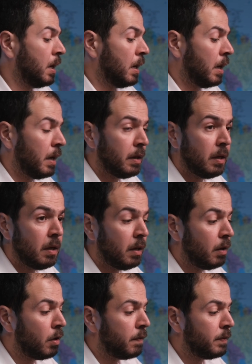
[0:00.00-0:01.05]
I really
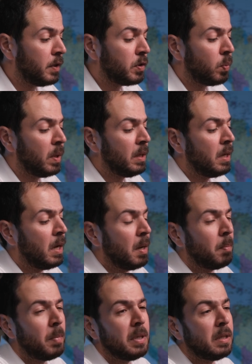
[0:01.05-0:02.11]
love this one,
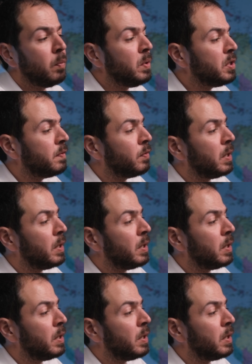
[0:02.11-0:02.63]
but I wish, for